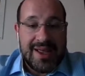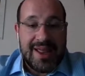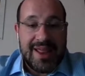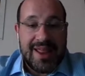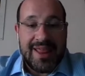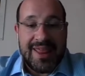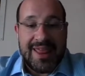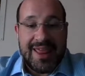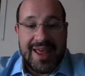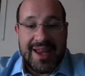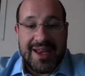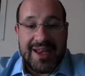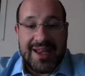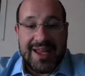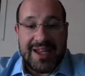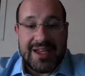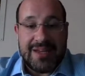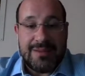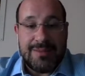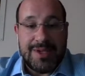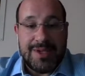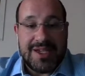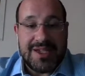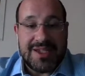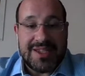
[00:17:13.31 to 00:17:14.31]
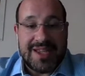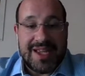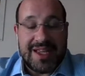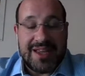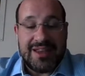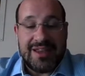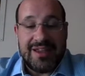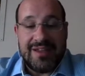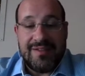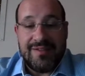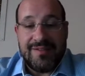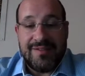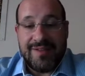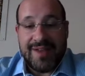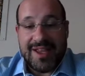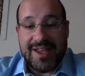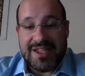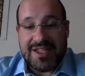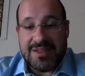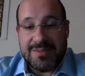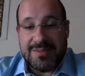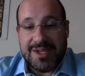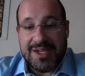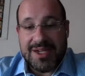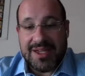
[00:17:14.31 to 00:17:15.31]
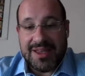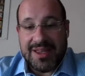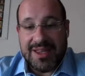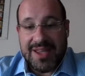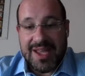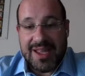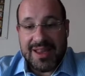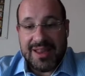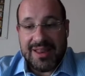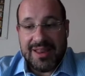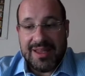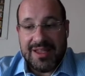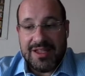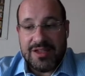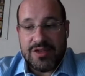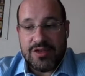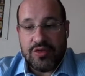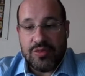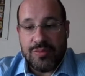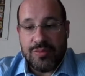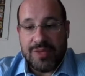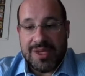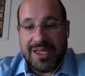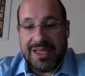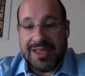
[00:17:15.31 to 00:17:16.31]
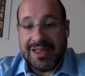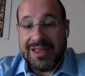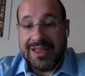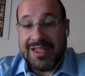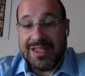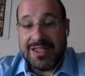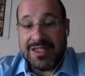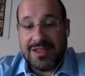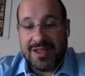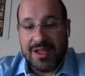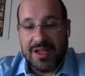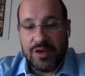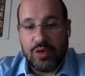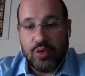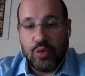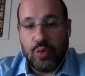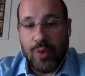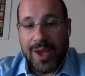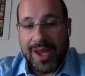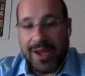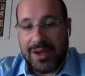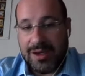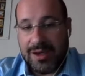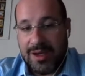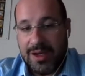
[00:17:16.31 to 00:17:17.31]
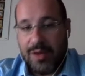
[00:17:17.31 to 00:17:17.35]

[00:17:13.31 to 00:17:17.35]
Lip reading: then that means that the investment at the end needs to be at least 20,